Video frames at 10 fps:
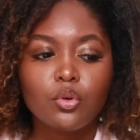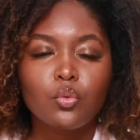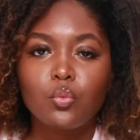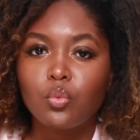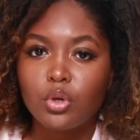
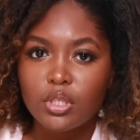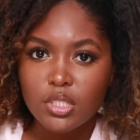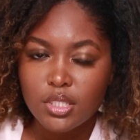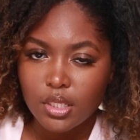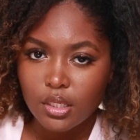
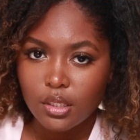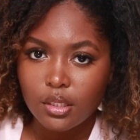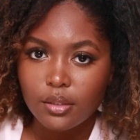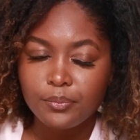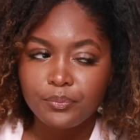
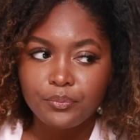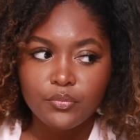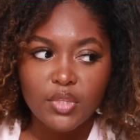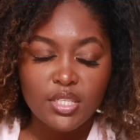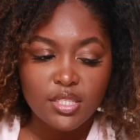woodsy
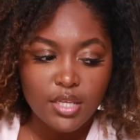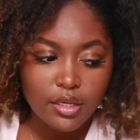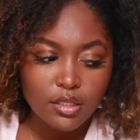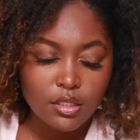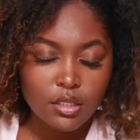
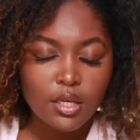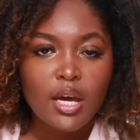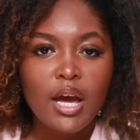scent.